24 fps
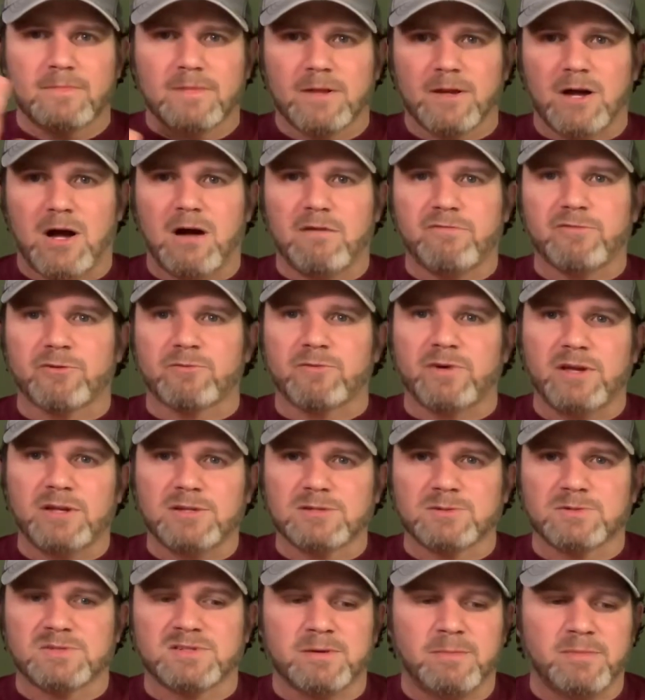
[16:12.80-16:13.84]
off the
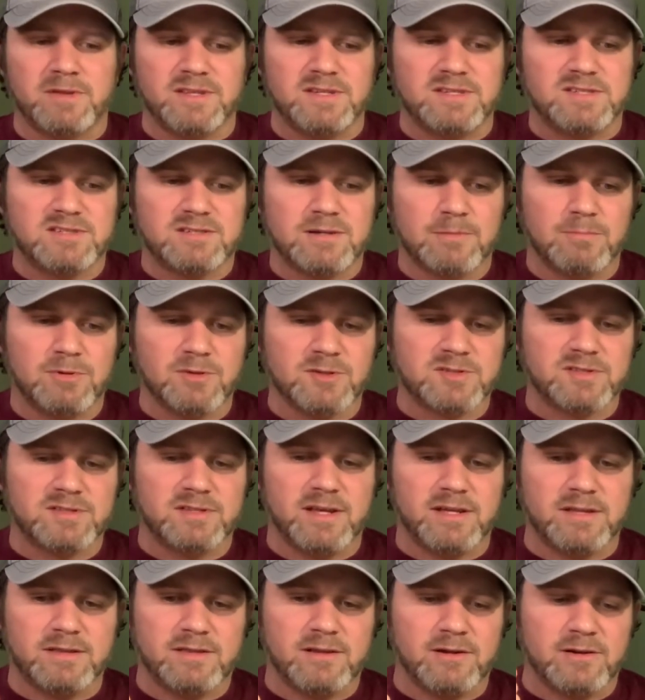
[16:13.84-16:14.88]
rails with some of these symbols
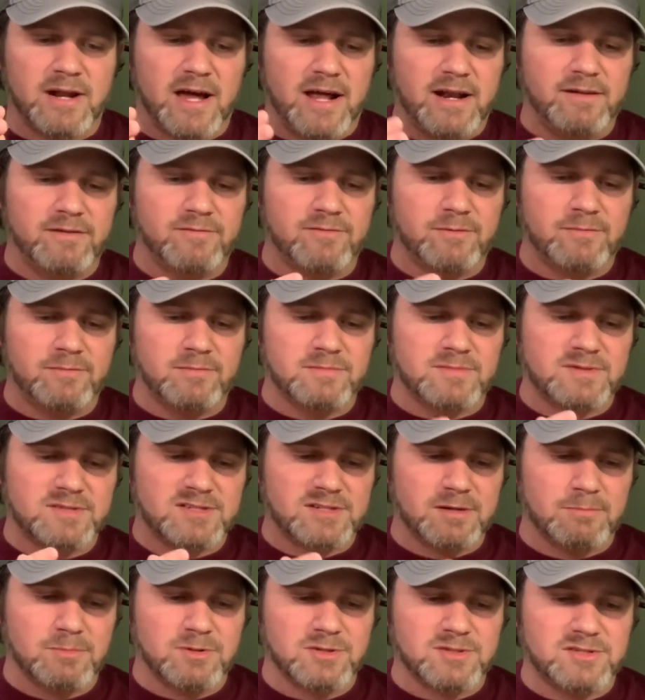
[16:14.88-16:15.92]
that they're not even
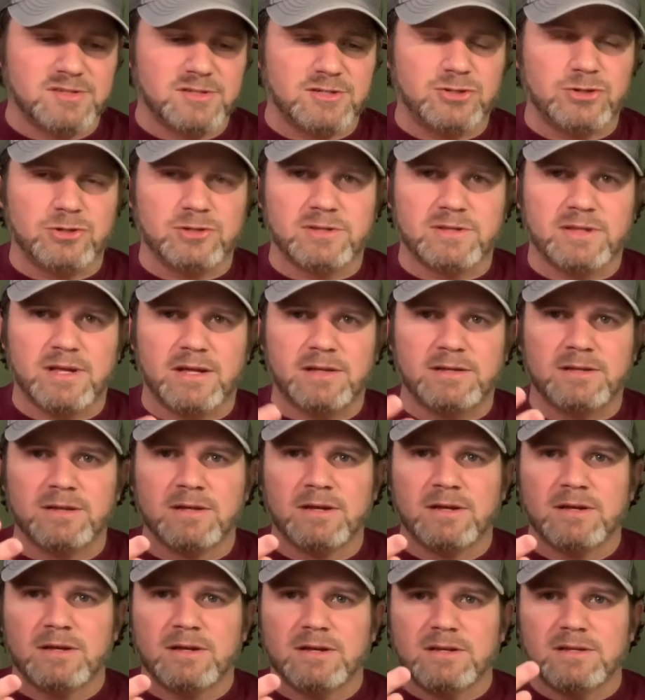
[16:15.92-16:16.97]
symbols that you can then
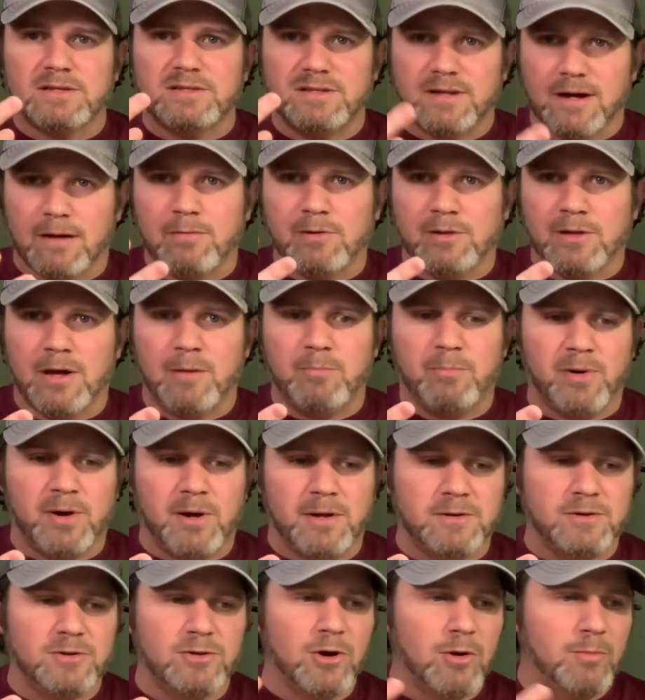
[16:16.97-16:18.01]
double up
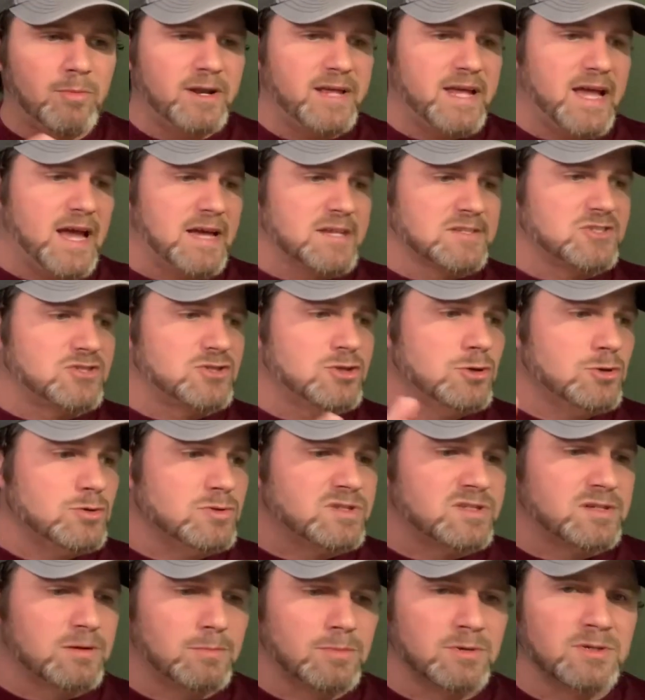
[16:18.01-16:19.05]
on. Nobody has two
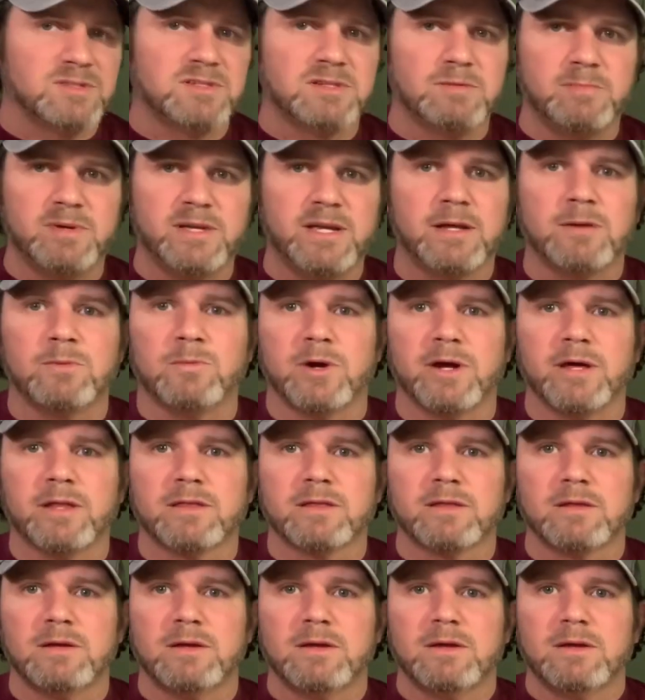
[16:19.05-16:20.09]
symbols to begin with.
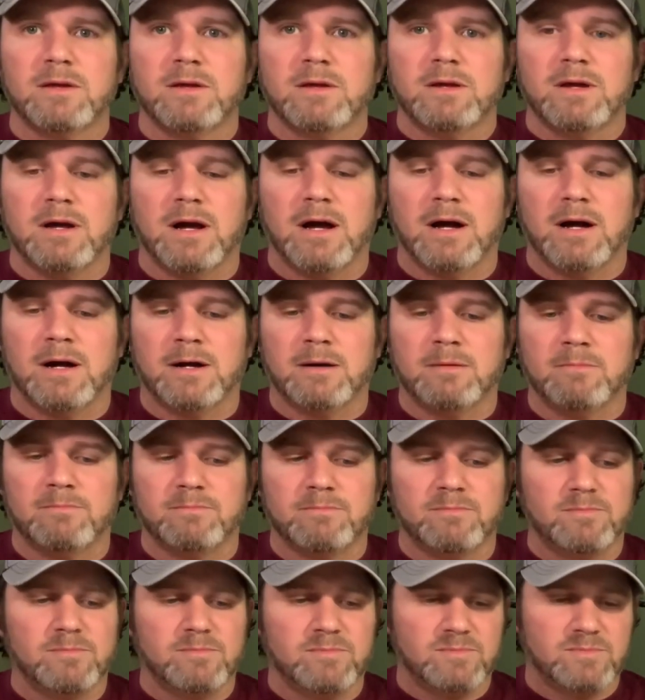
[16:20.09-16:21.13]

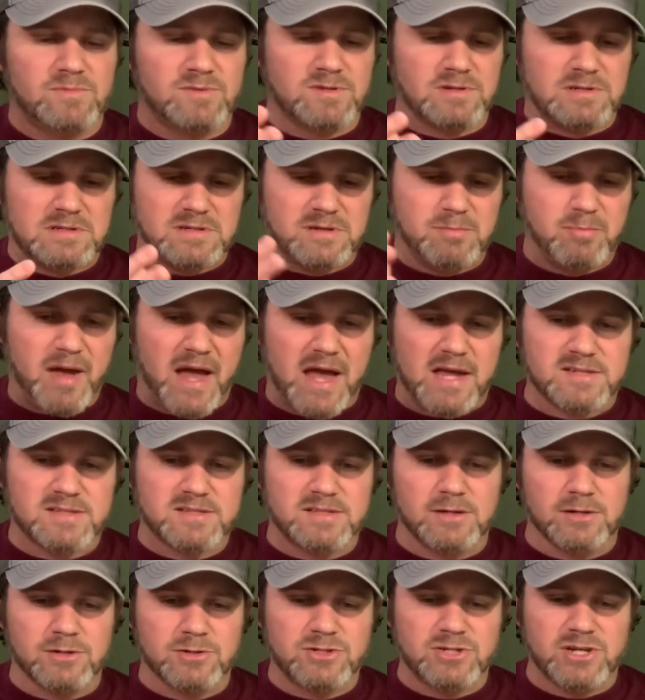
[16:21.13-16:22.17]
Um, to, to pass
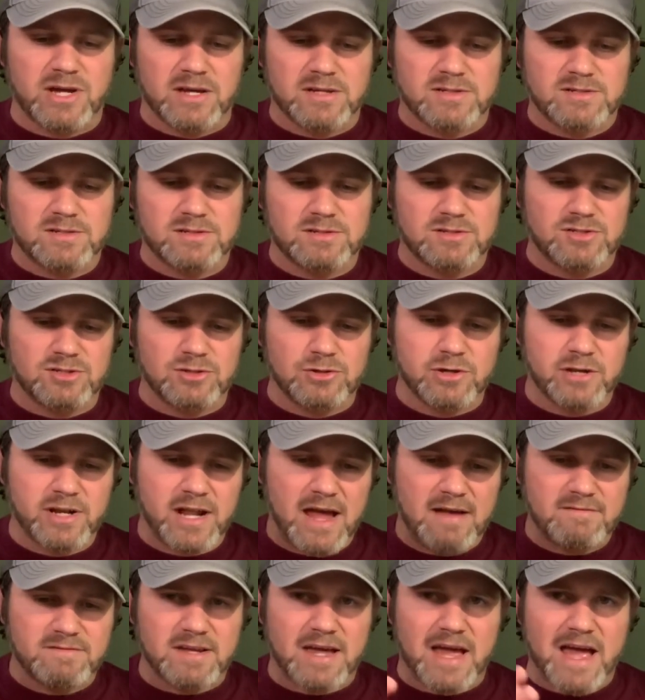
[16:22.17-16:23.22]
skill checks. So you're going to
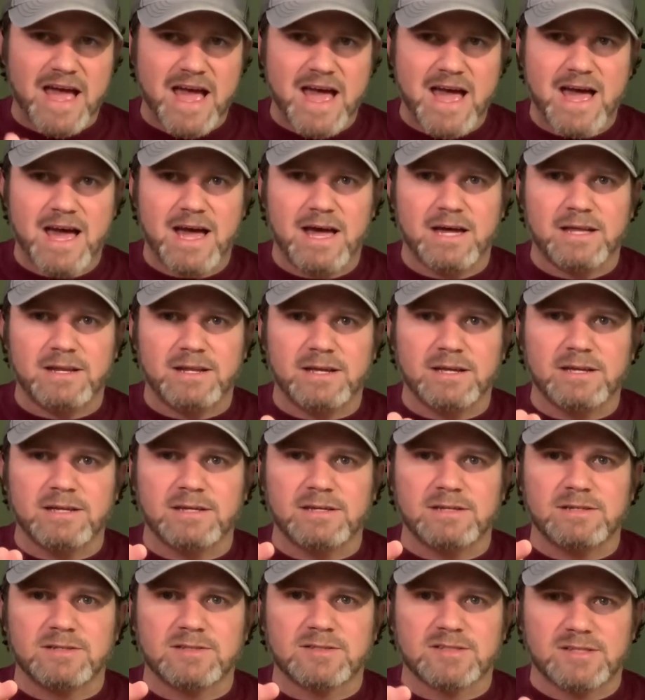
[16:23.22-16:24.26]
have to add
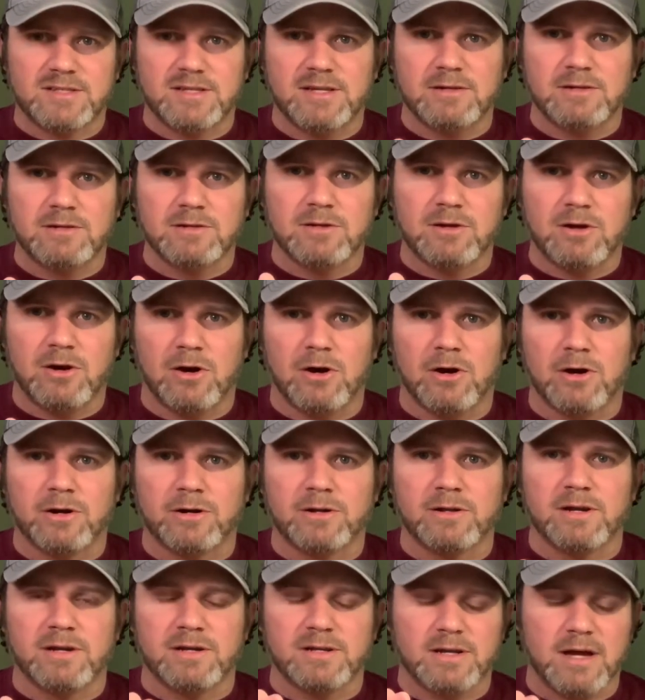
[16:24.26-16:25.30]
a skill
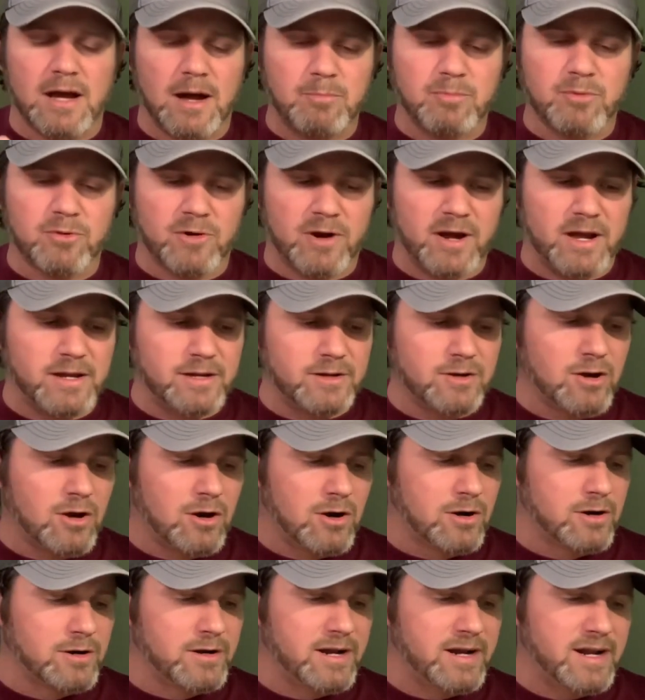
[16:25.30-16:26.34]
card, an upgrade
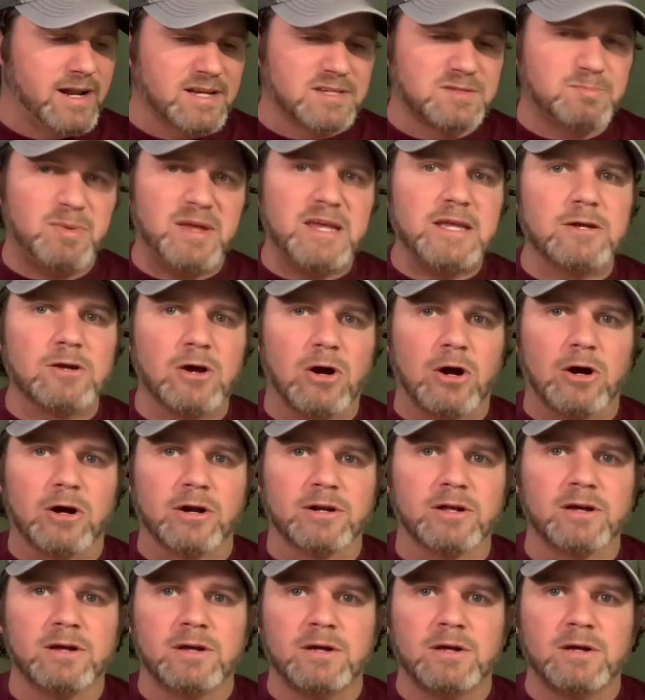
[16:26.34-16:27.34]
card, an XP card